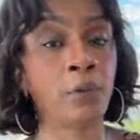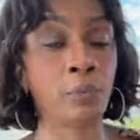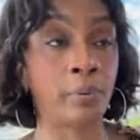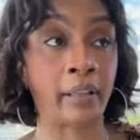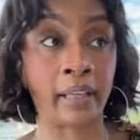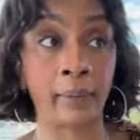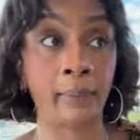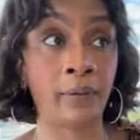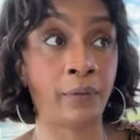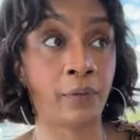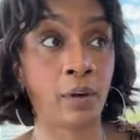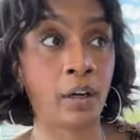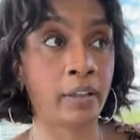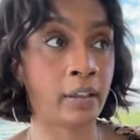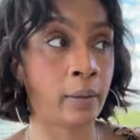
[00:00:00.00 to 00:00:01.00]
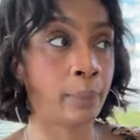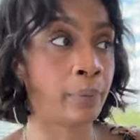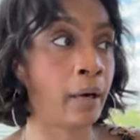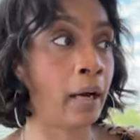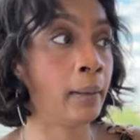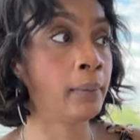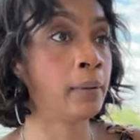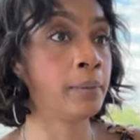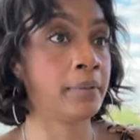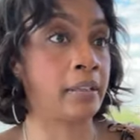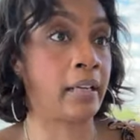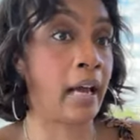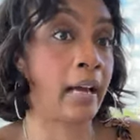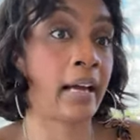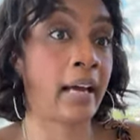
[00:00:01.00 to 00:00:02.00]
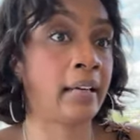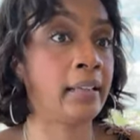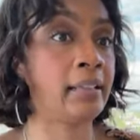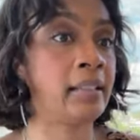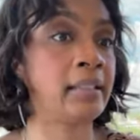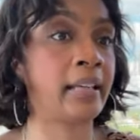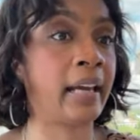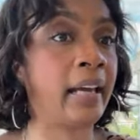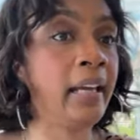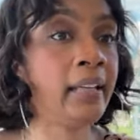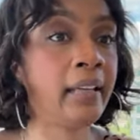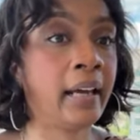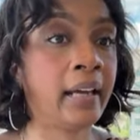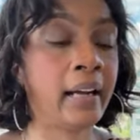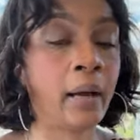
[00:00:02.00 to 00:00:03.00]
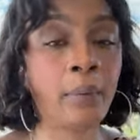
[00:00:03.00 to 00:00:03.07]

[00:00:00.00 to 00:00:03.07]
You blame me for all your problems. And I kind of just ate that.